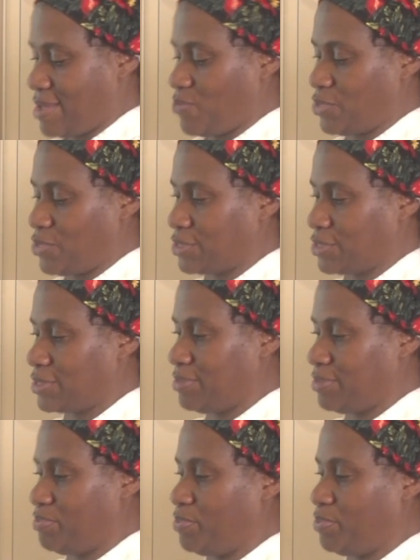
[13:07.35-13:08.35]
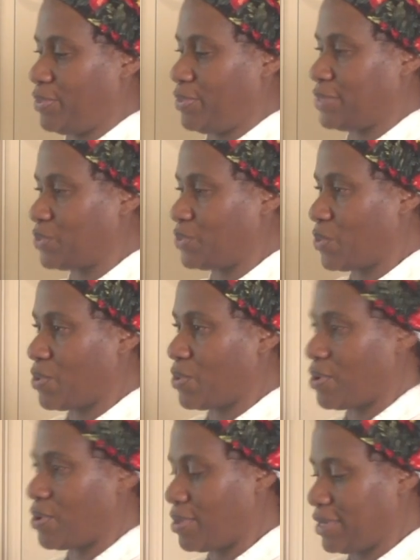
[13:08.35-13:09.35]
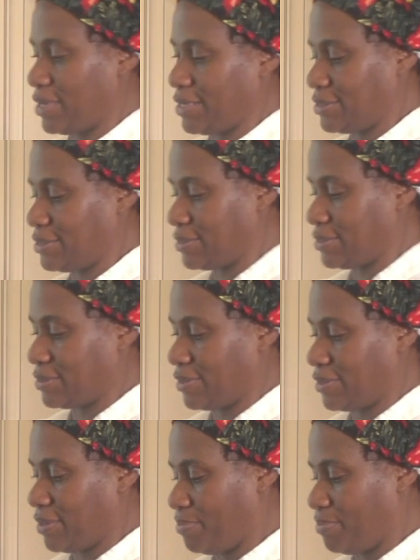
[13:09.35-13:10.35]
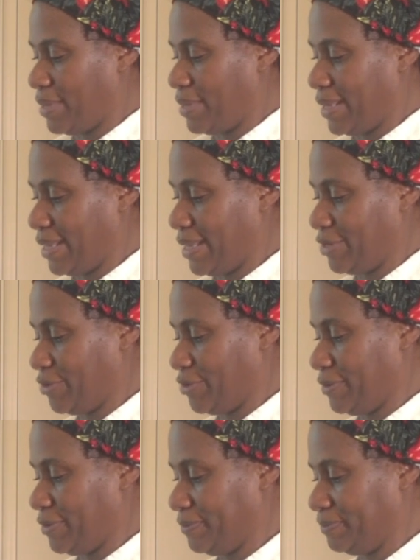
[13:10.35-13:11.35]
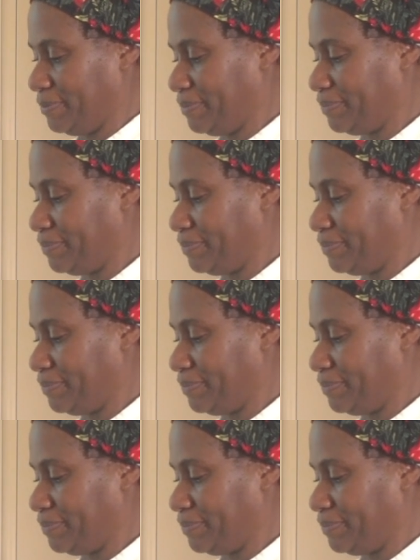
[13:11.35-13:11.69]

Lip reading: And we're just going to put this all into the blender.